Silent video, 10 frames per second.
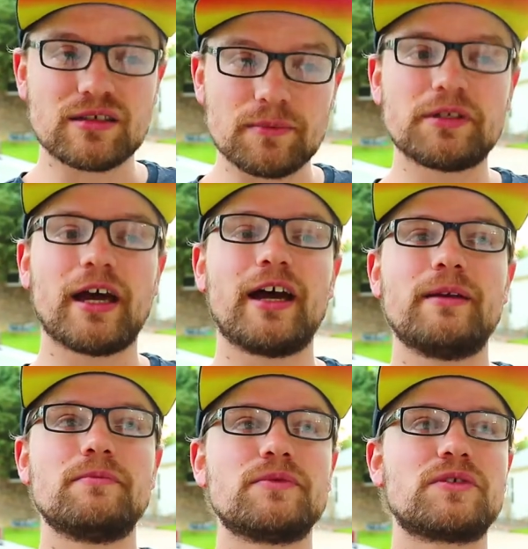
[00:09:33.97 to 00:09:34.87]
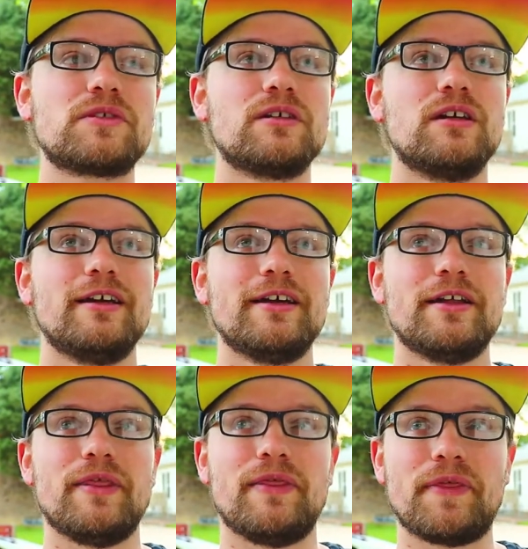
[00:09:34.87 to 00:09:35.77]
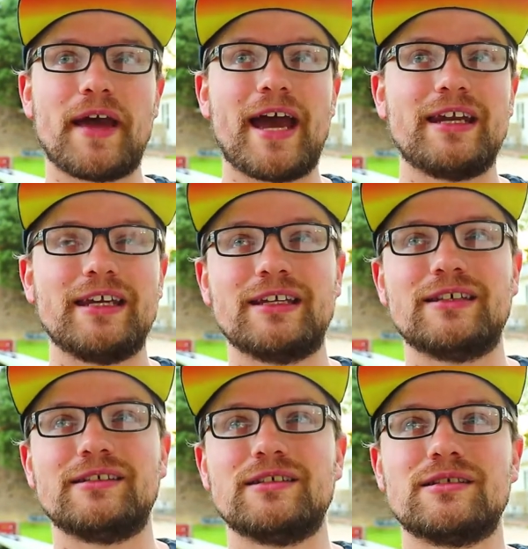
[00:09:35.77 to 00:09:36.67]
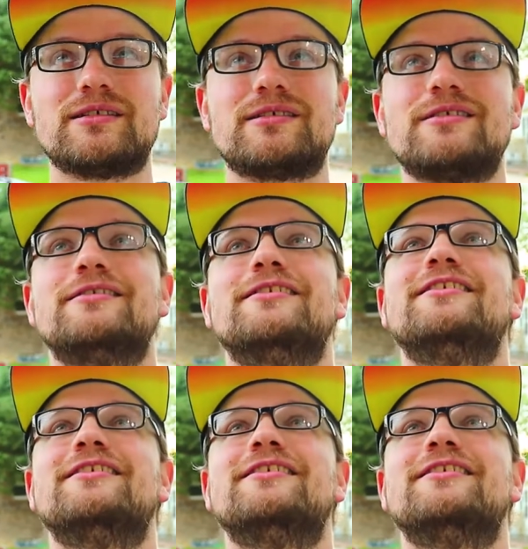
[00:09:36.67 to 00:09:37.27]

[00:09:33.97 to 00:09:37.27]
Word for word: sometimes that is